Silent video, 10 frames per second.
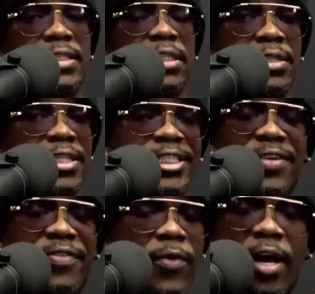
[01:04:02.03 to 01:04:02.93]
This is a
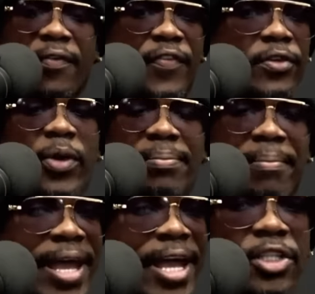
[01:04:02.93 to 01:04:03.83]
very affluent
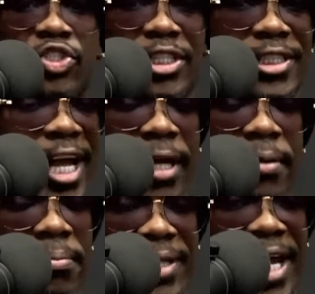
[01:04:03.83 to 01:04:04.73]
man, just like
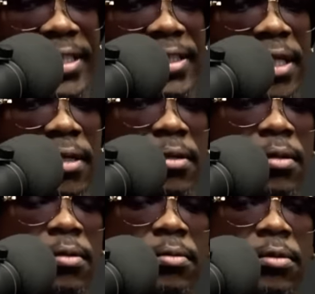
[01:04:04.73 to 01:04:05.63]
Manasseh.
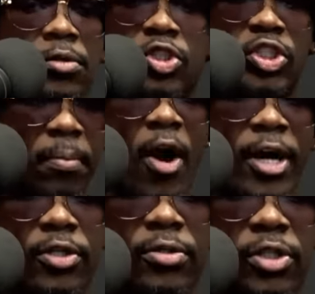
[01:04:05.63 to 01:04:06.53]
Smart
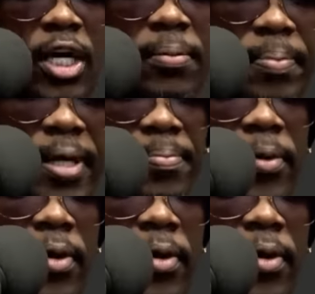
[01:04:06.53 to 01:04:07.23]
young people.